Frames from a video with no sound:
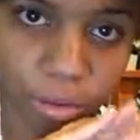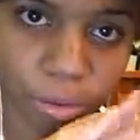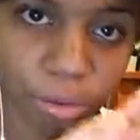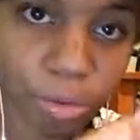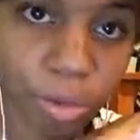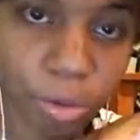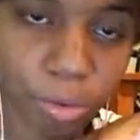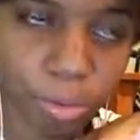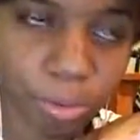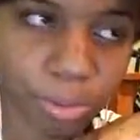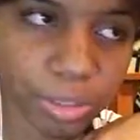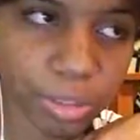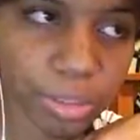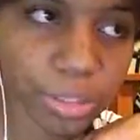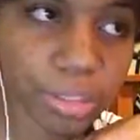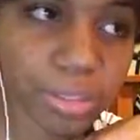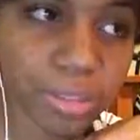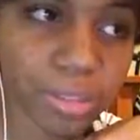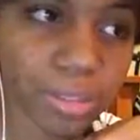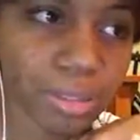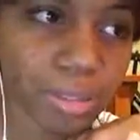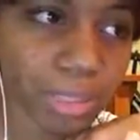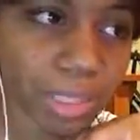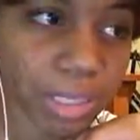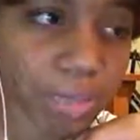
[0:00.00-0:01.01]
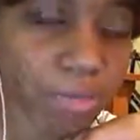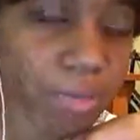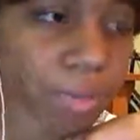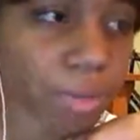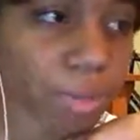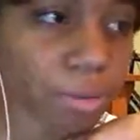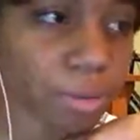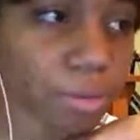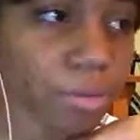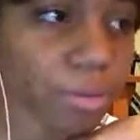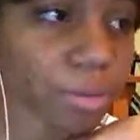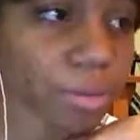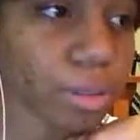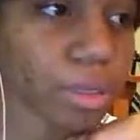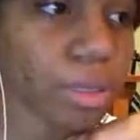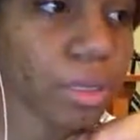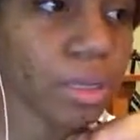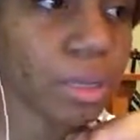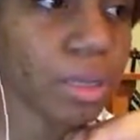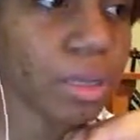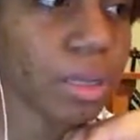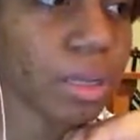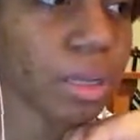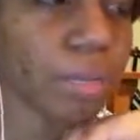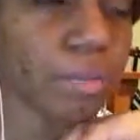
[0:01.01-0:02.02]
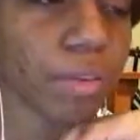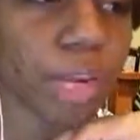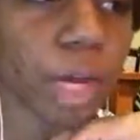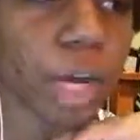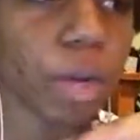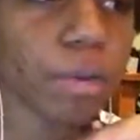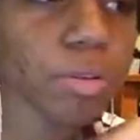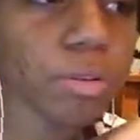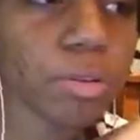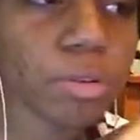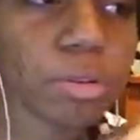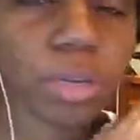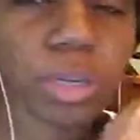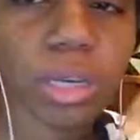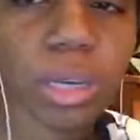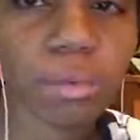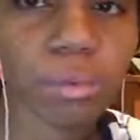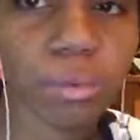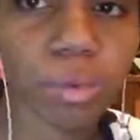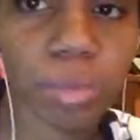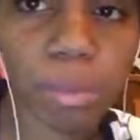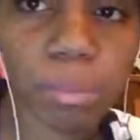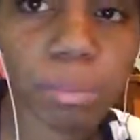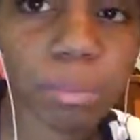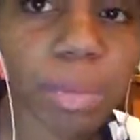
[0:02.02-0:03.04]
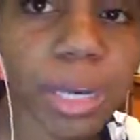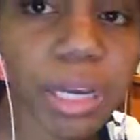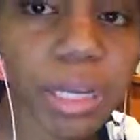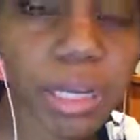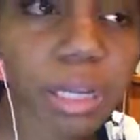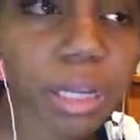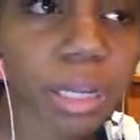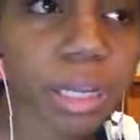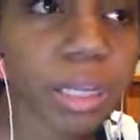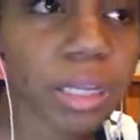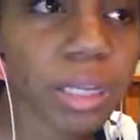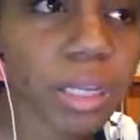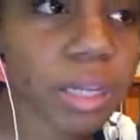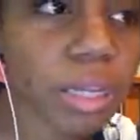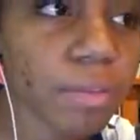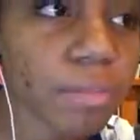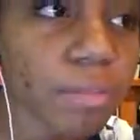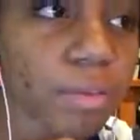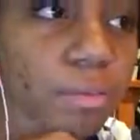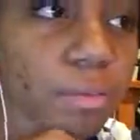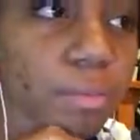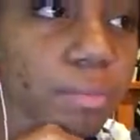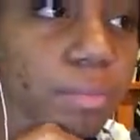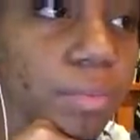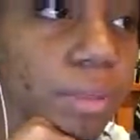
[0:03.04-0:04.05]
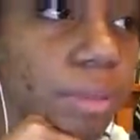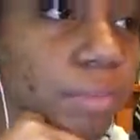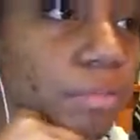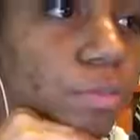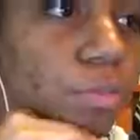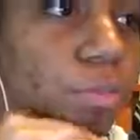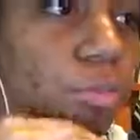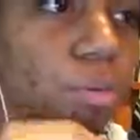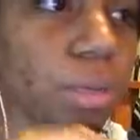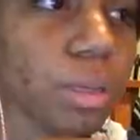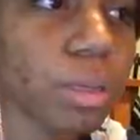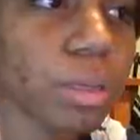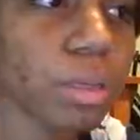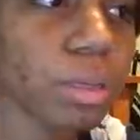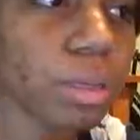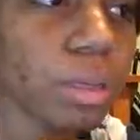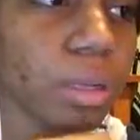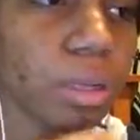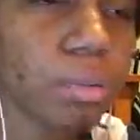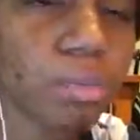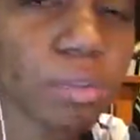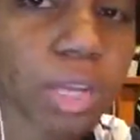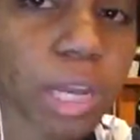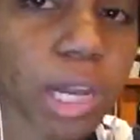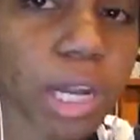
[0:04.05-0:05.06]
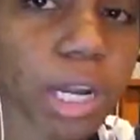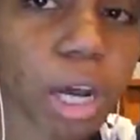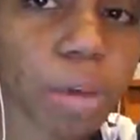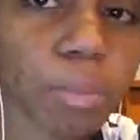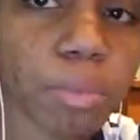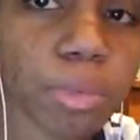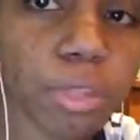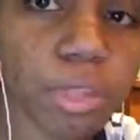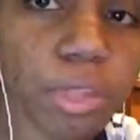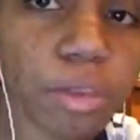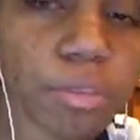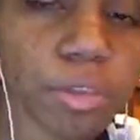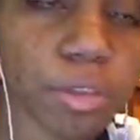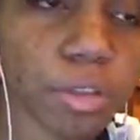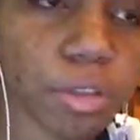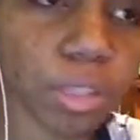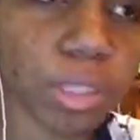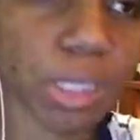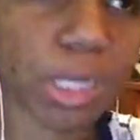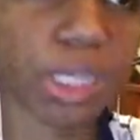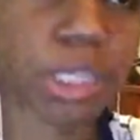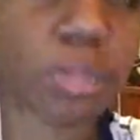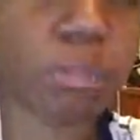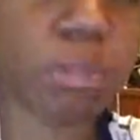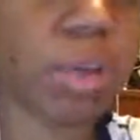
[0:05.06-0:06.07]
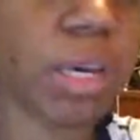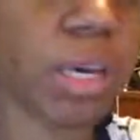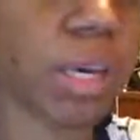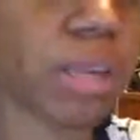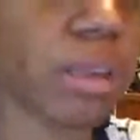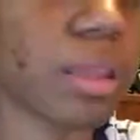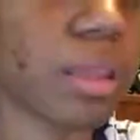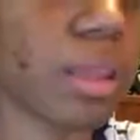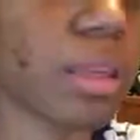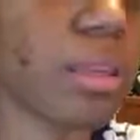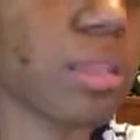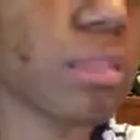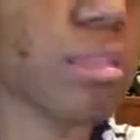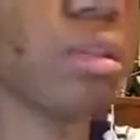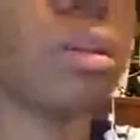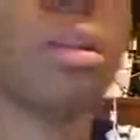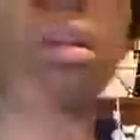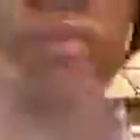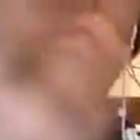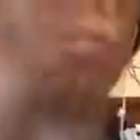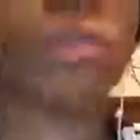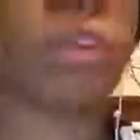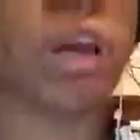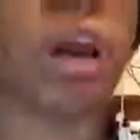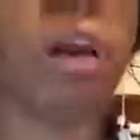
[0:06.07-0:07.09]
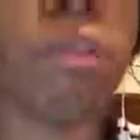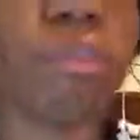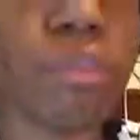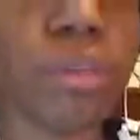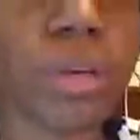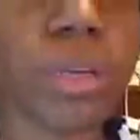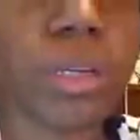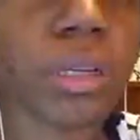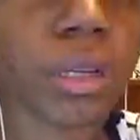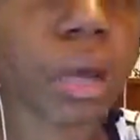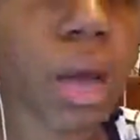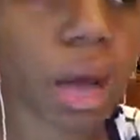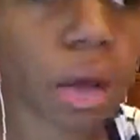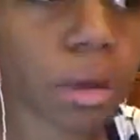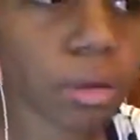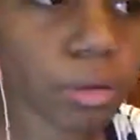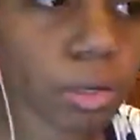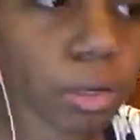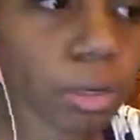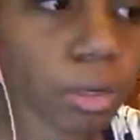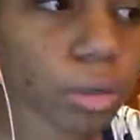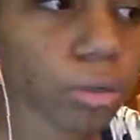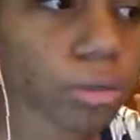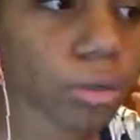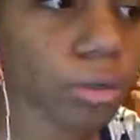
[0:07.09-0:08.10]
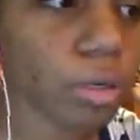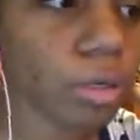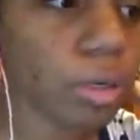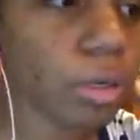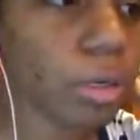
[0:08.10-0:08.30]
Don't. Just leave it alone. If it helps, you can cover it with a Band-Aid. Like if you can't help yourself and you just like to pick at things, cover it. I don't know.